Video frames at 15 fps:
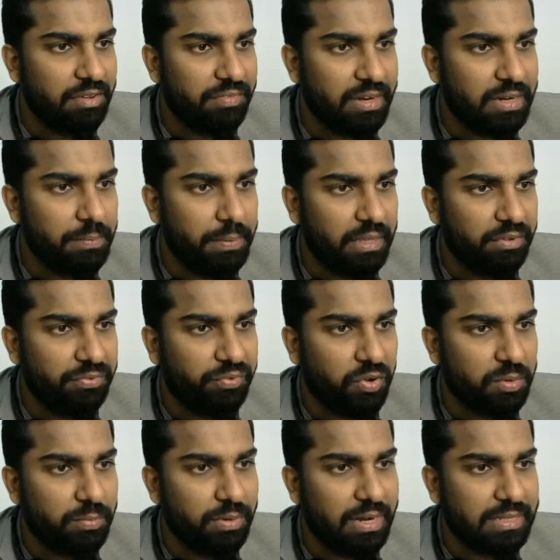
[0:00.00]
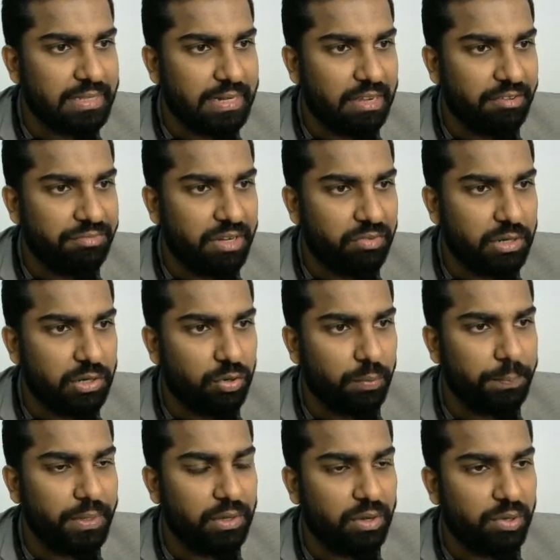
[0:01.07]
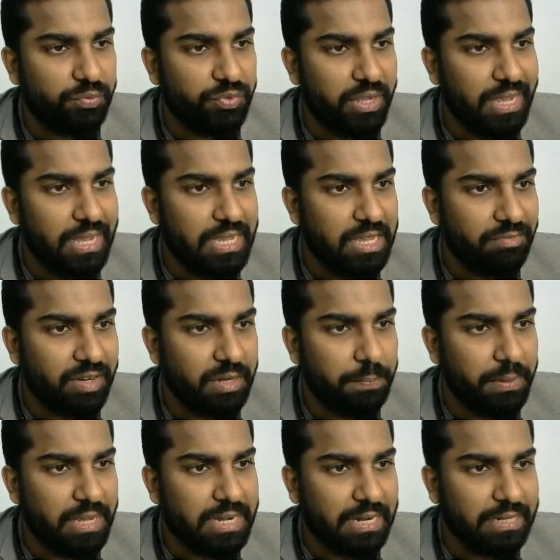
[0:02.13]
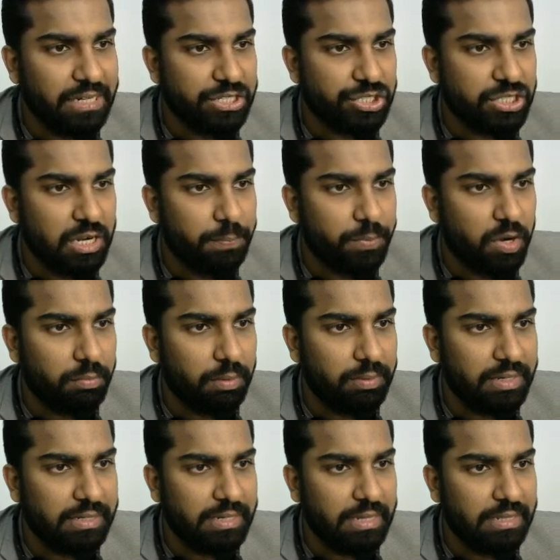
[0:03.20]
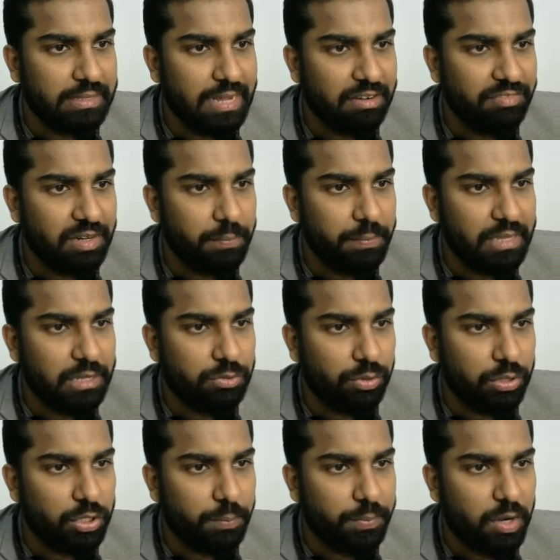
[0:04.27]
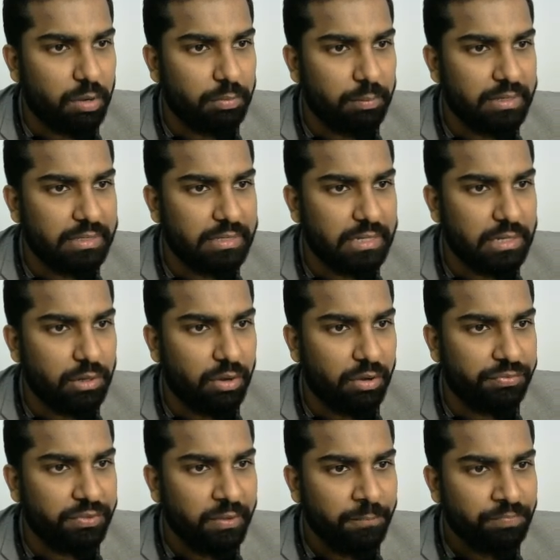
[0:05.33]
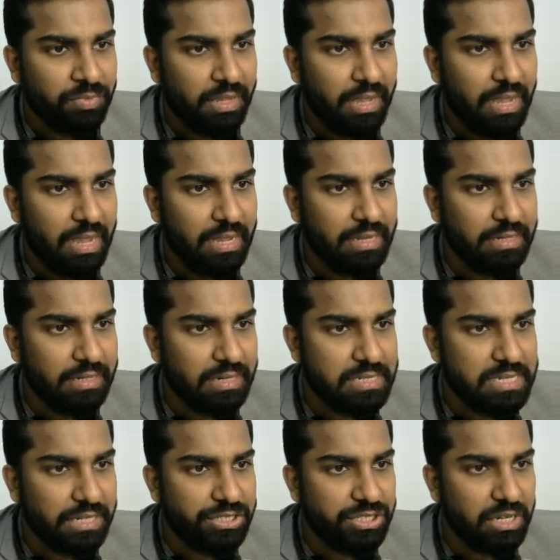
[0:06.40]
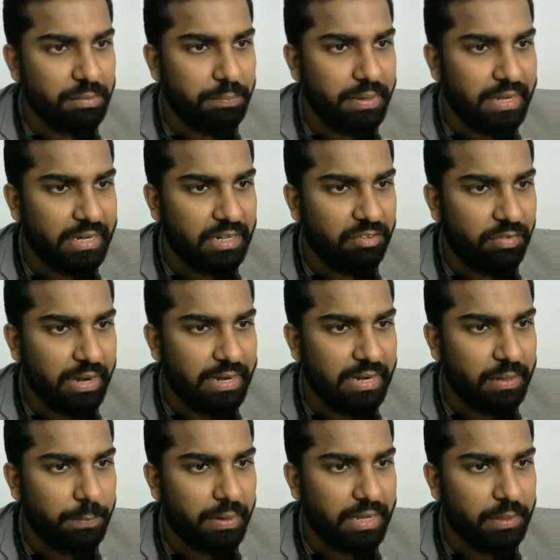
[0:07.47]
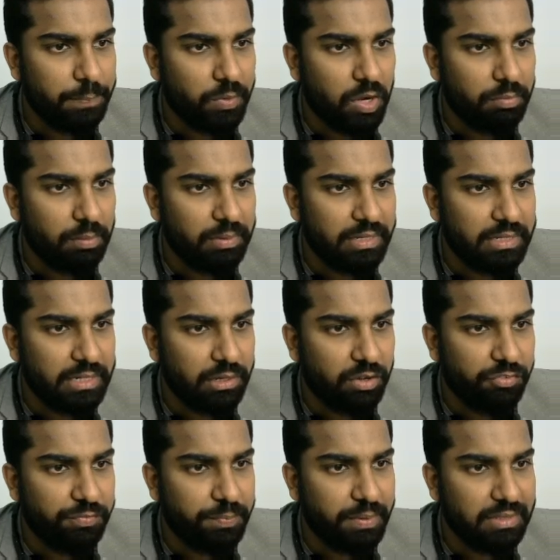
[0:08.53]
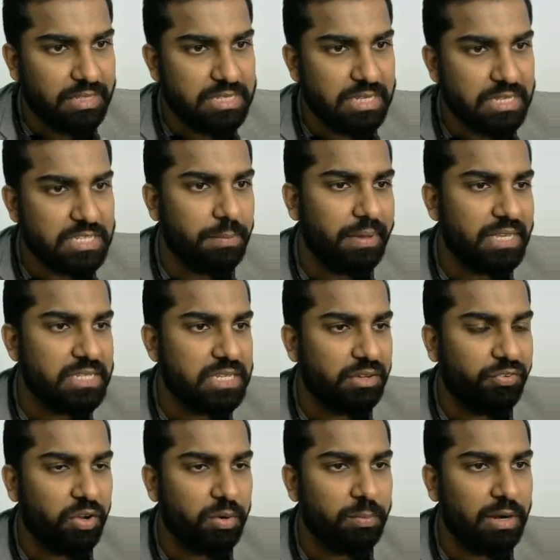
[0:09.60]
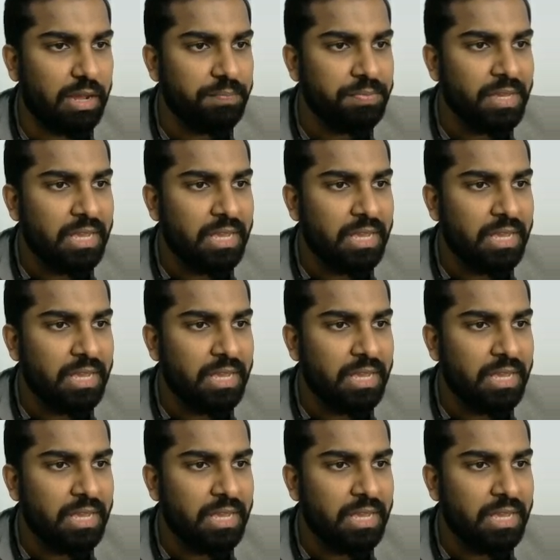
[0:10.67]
given B, formula that everyone know, P of A given B, conditional probability, that will be equal to probability of A intersection B divided by probability of B. This is the basic formula.